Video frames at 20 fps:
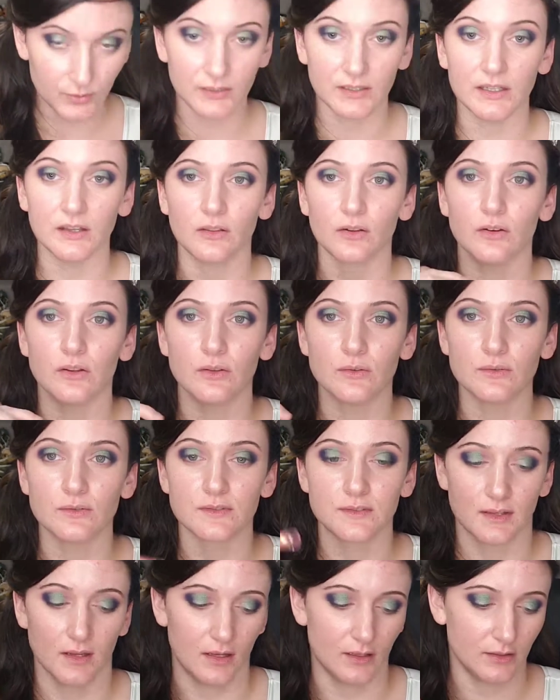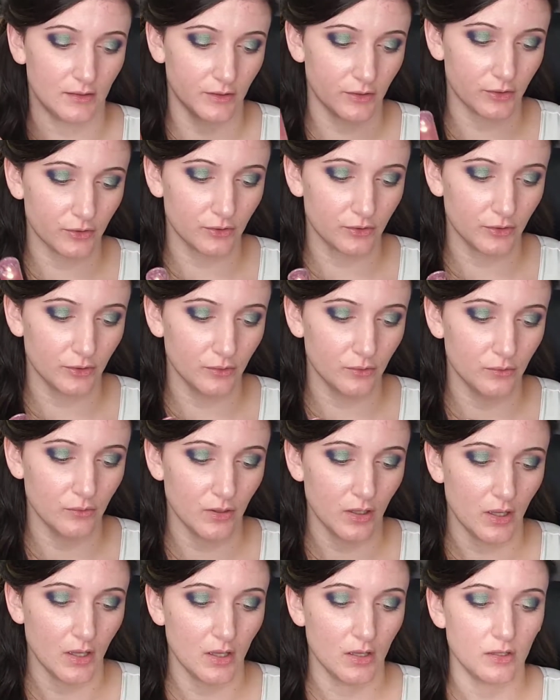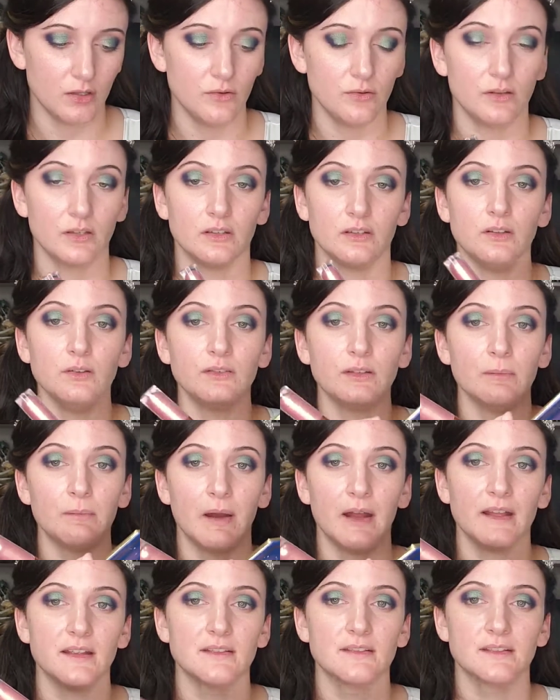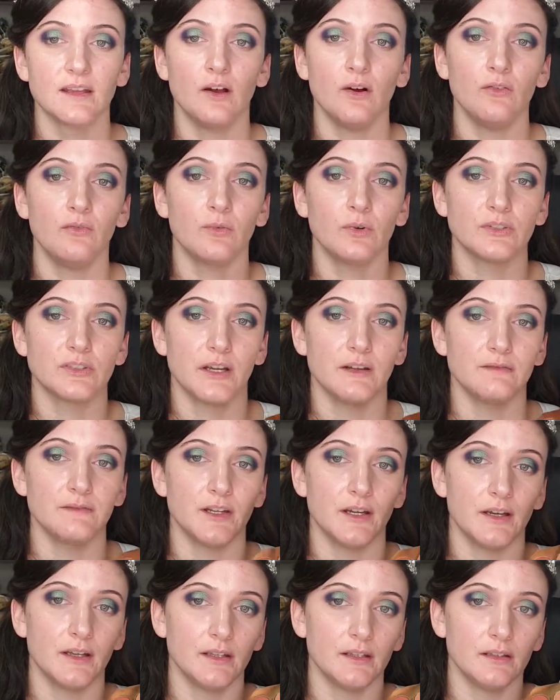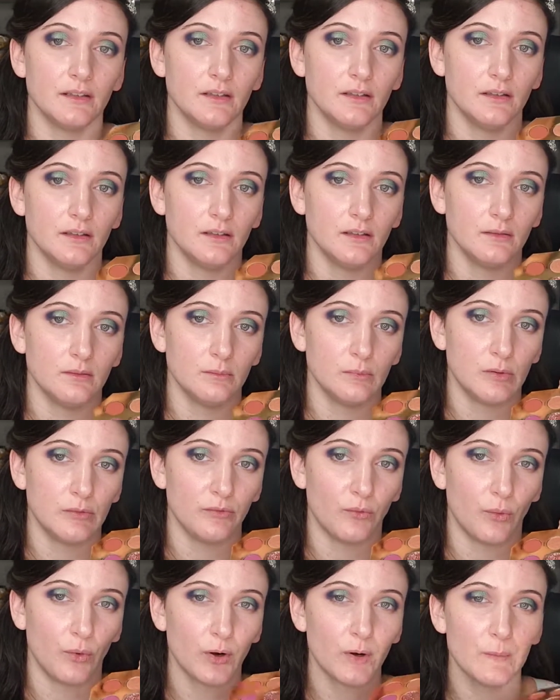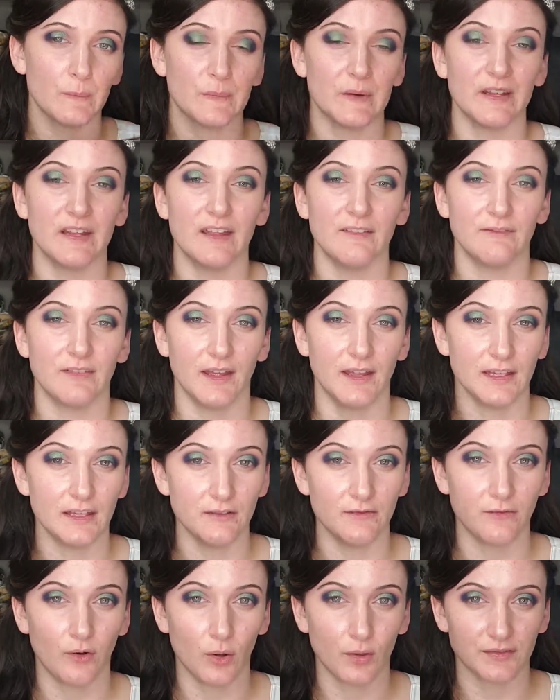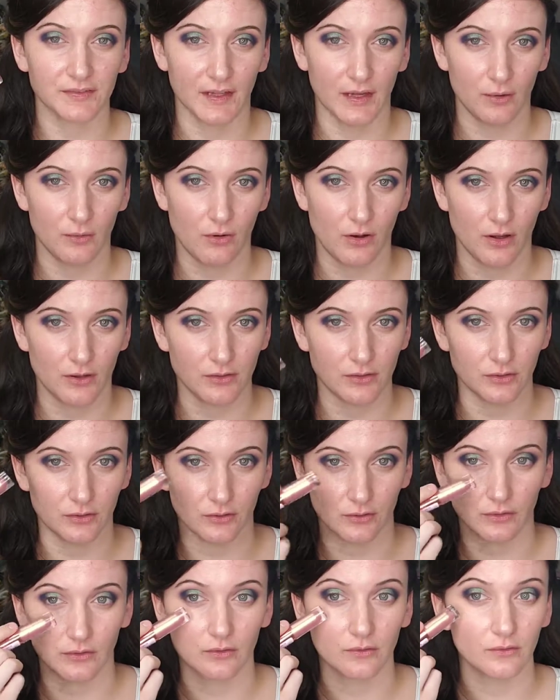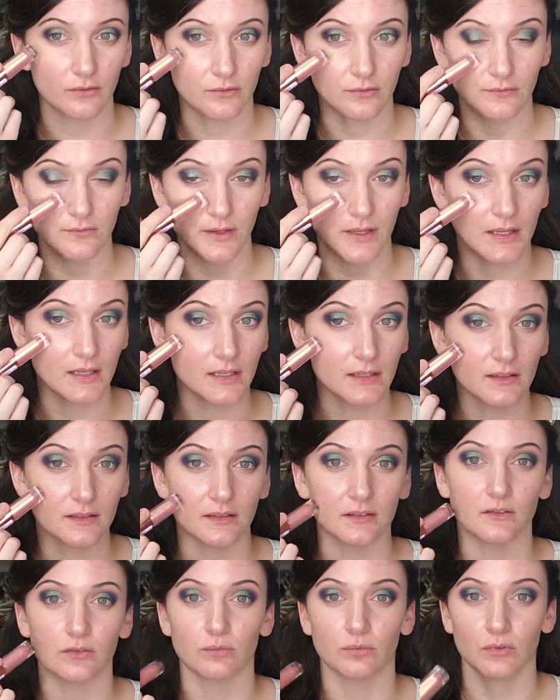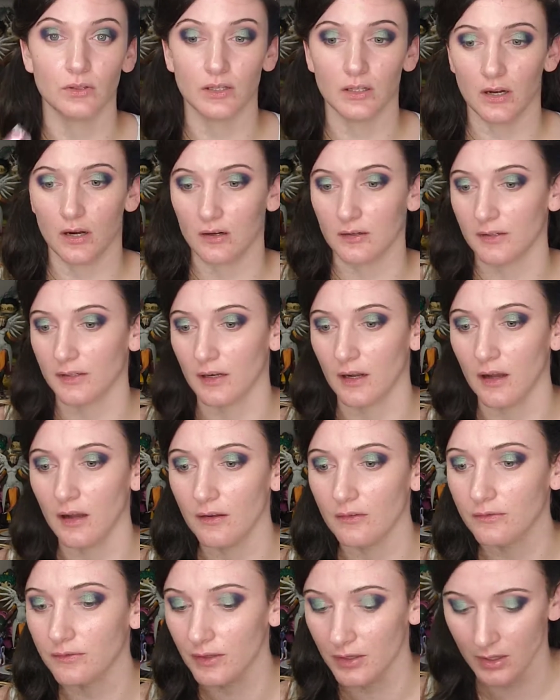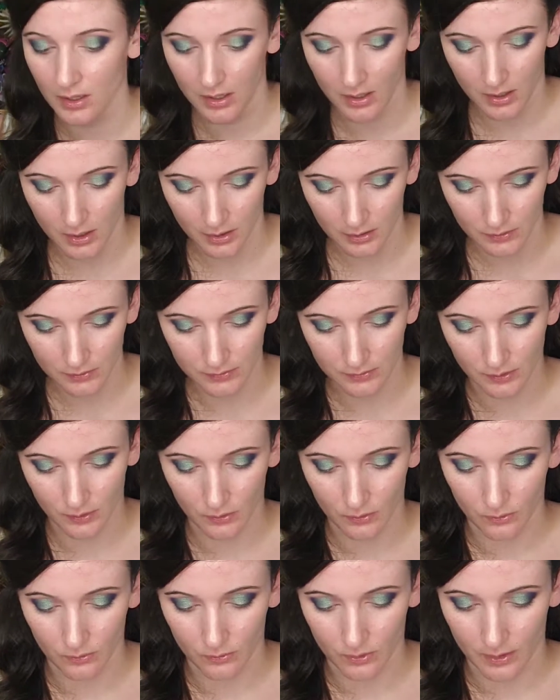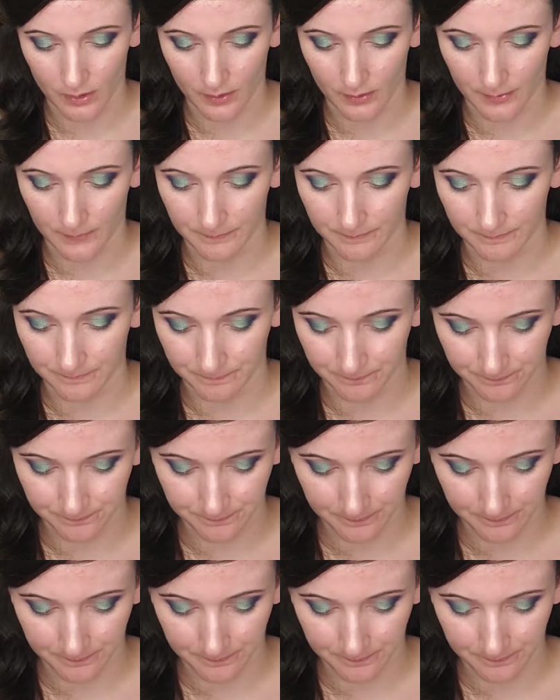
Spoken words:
can either use a glitter glue, you can use it by itself, which I've done before, but if any falls out on your face, it's really hard to get off. So I'm